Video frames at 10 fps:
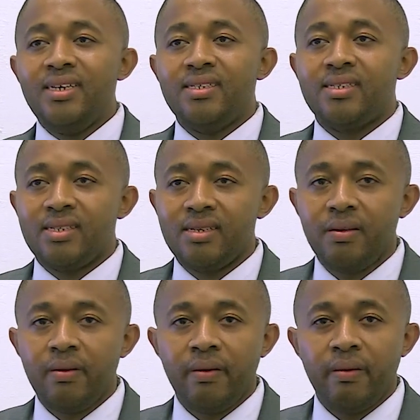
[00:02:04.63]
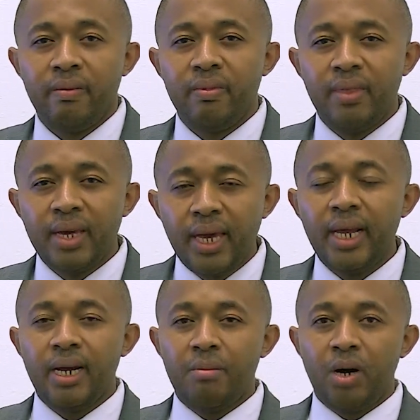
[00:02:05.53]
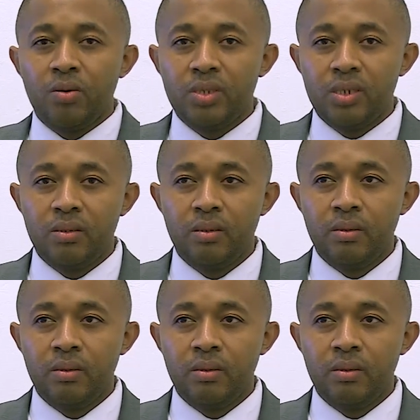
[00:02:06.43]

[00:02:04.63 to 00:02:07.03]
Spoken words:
is the carrying amount?